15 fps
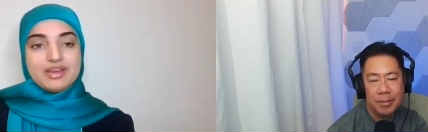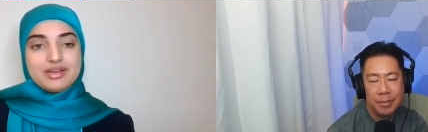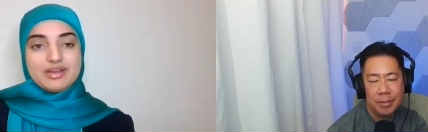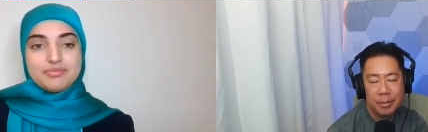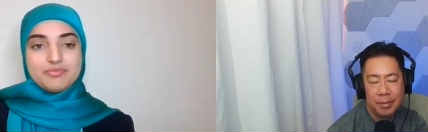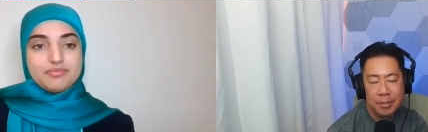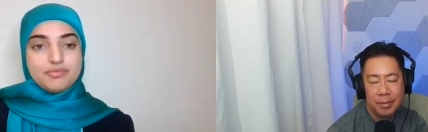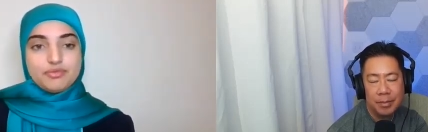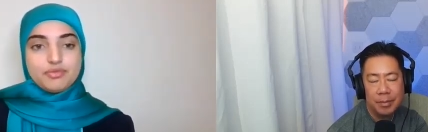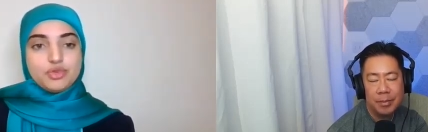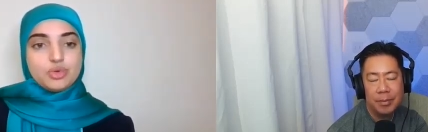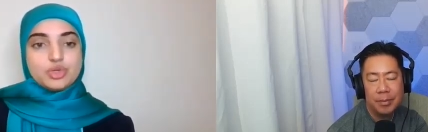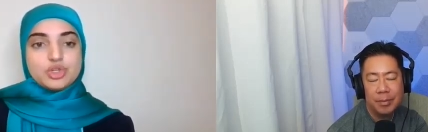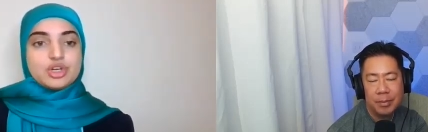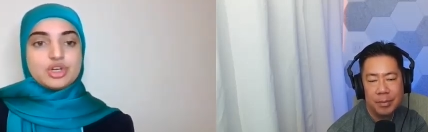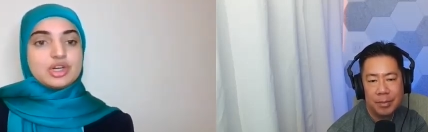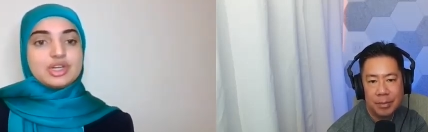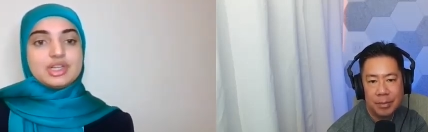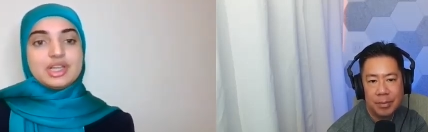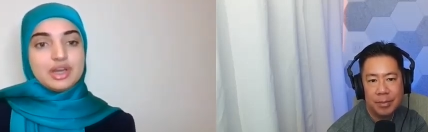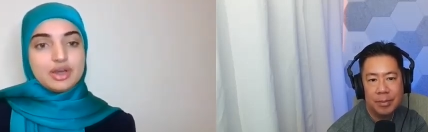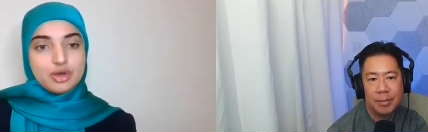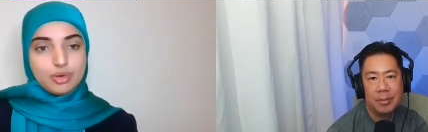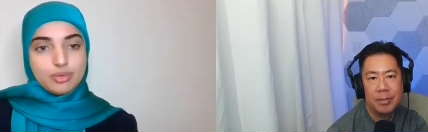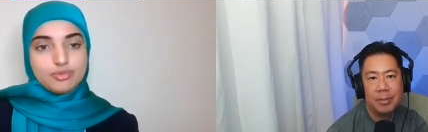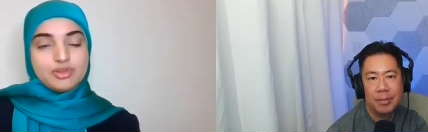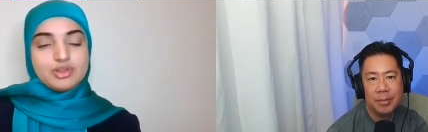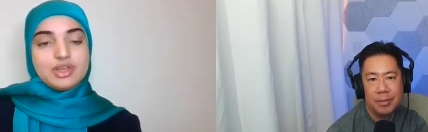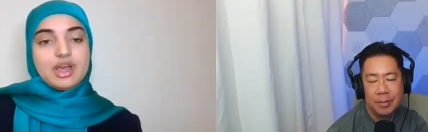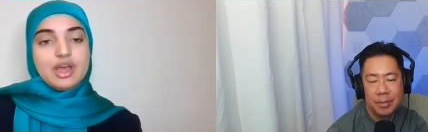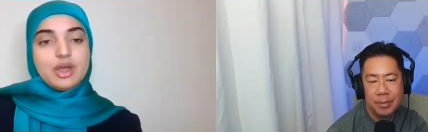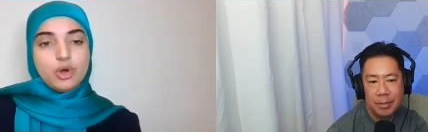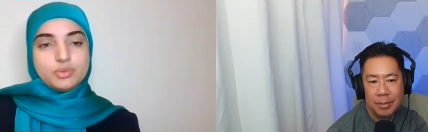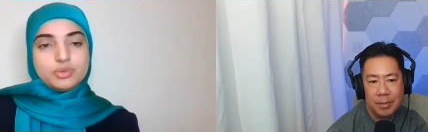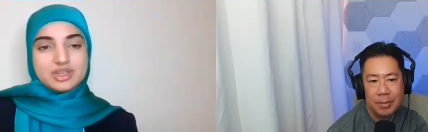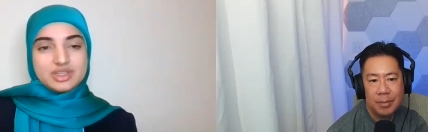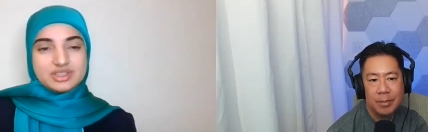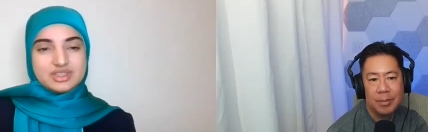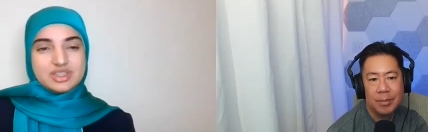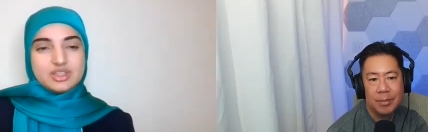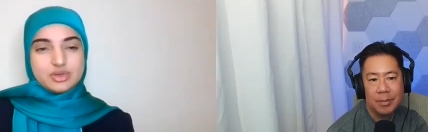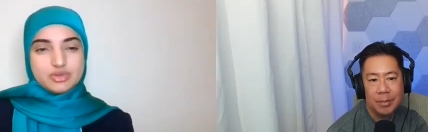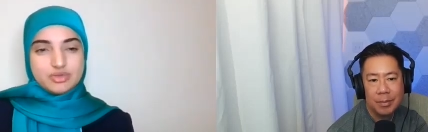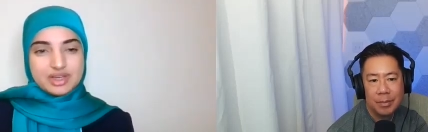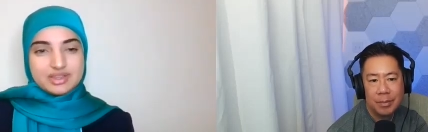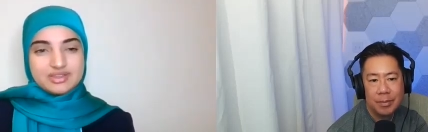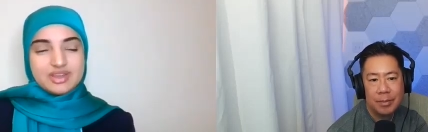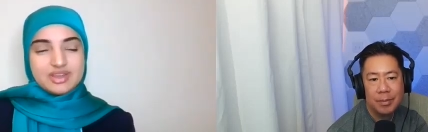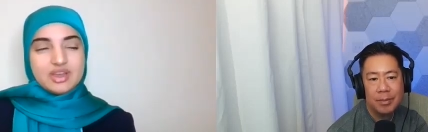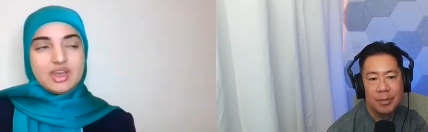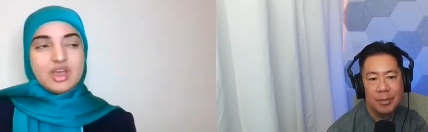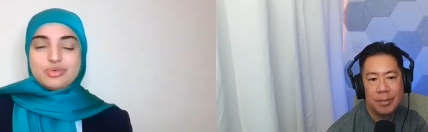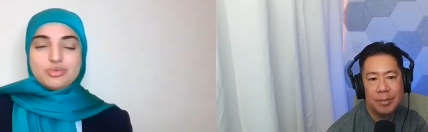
Speaker 1: my future clinic, hopefully, I hope to continue writing.